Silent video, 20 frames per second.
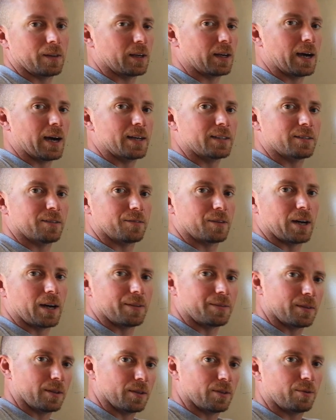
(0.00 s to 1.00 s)
The guys have
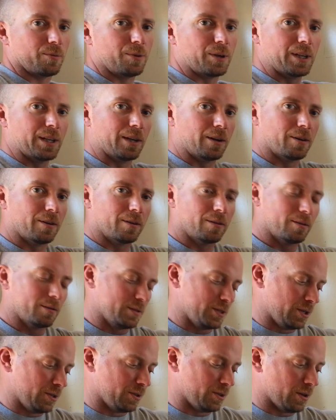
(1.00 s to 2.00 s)
got the 3D, arm,
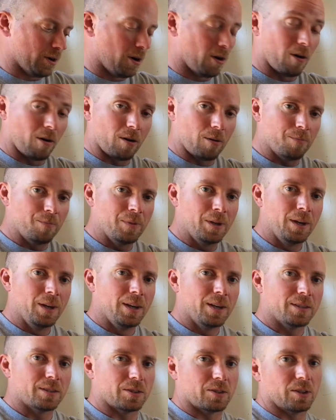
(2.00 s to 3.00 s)
you know, the arm.
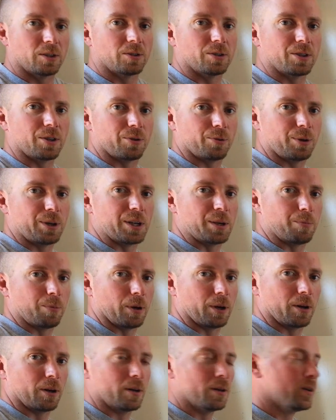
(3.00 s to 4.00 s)
It's essentially a 3D
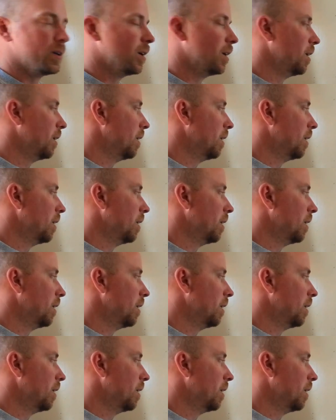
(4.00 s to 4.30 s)
printer.